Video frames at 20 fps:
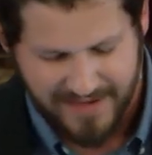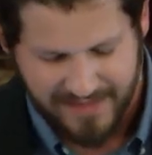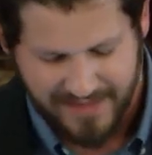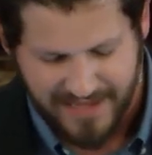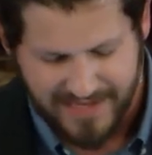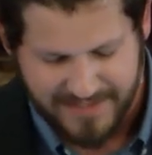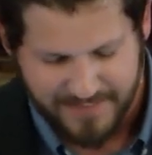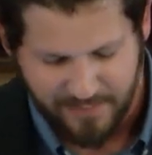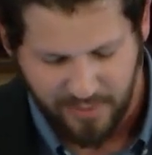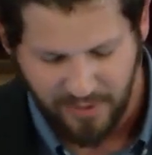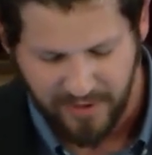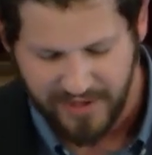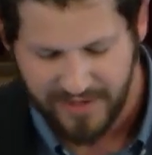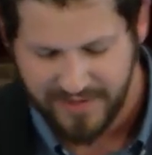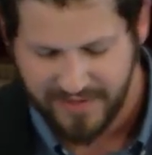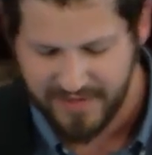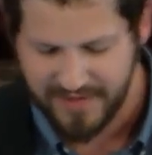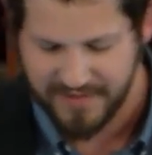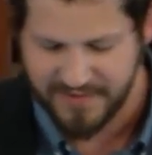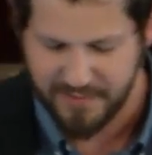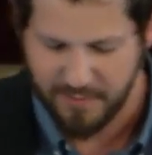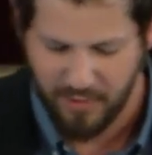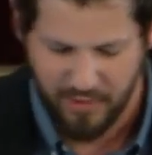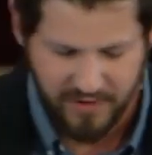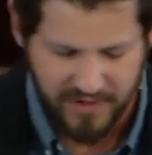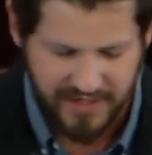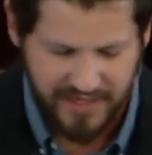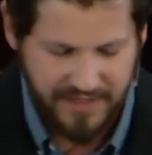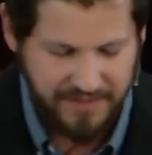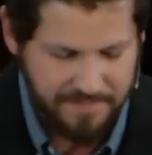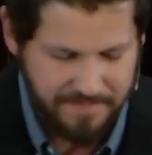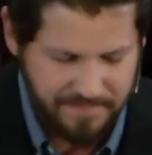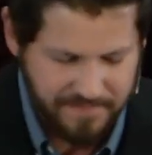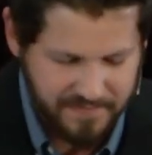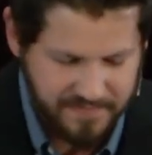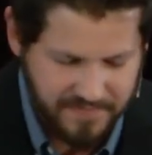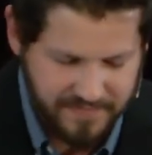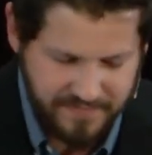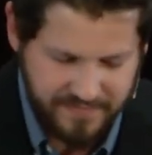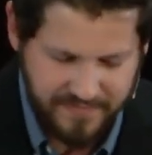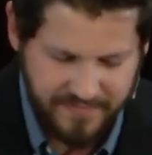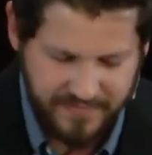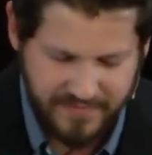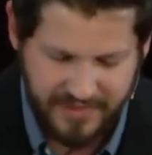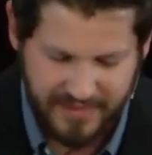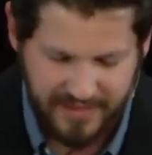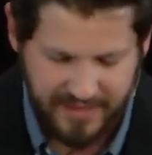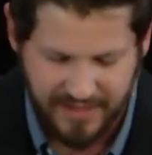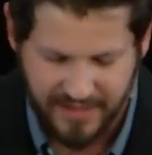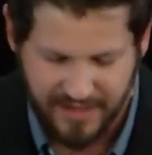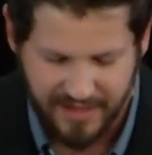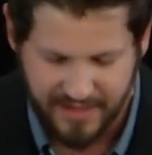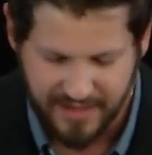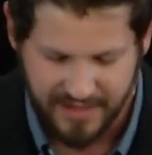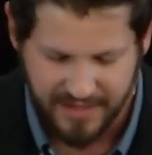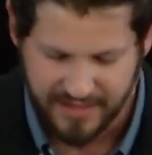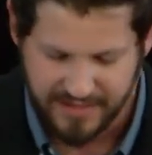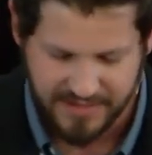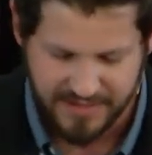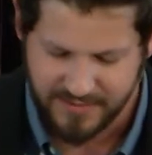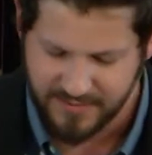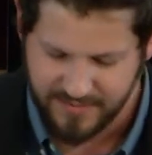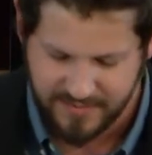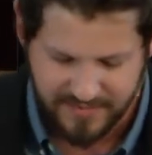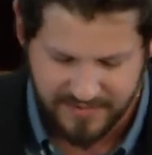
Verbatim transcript: Last point this morning, and I, and I just